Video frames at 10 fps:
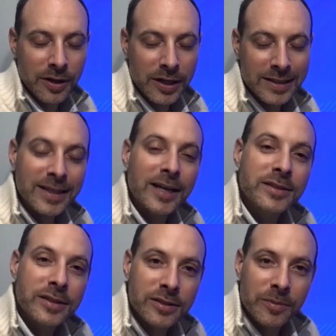design
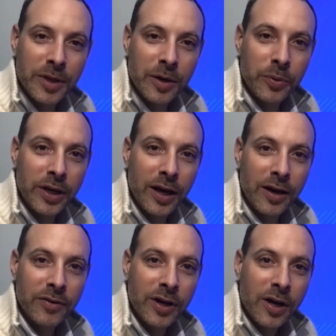system that we
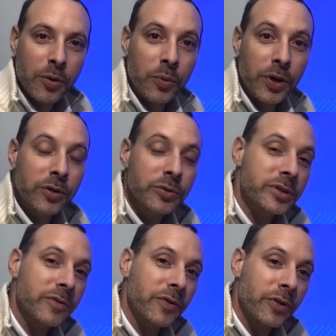have. We used
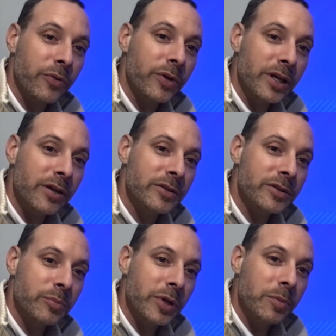it for 3 years
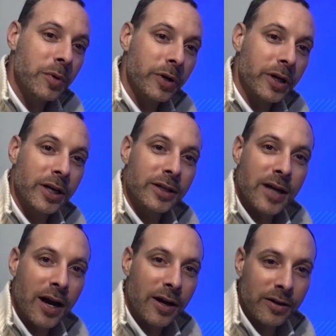and people were getting
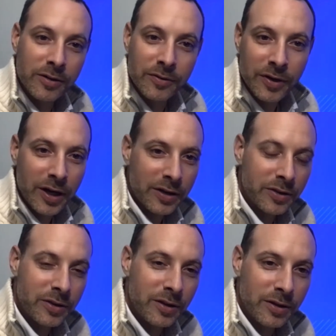tired of
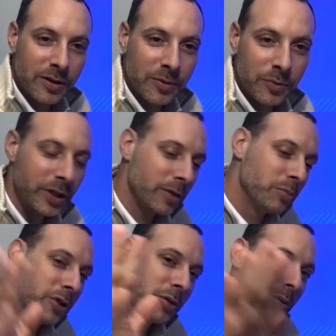we did a
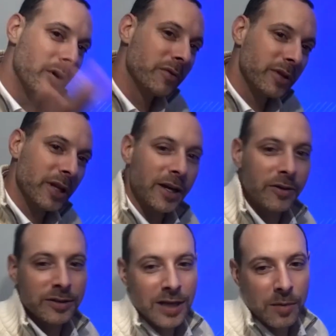blue overlay
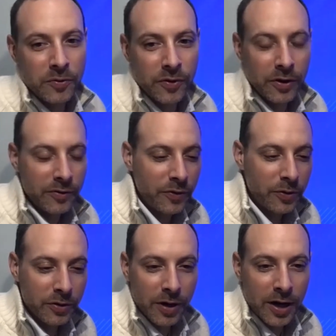on top of all the
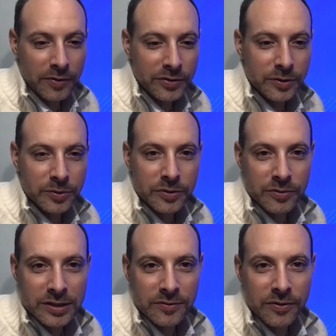photographs and there was a
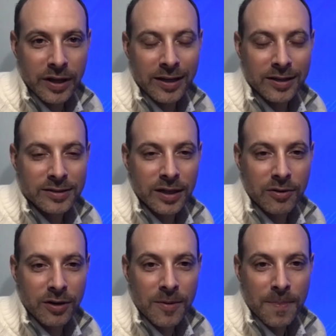reason for that, et
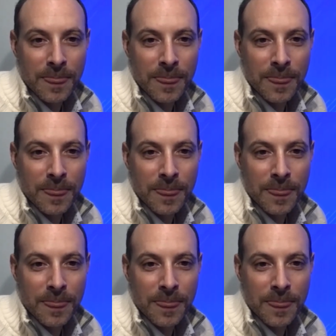cetera.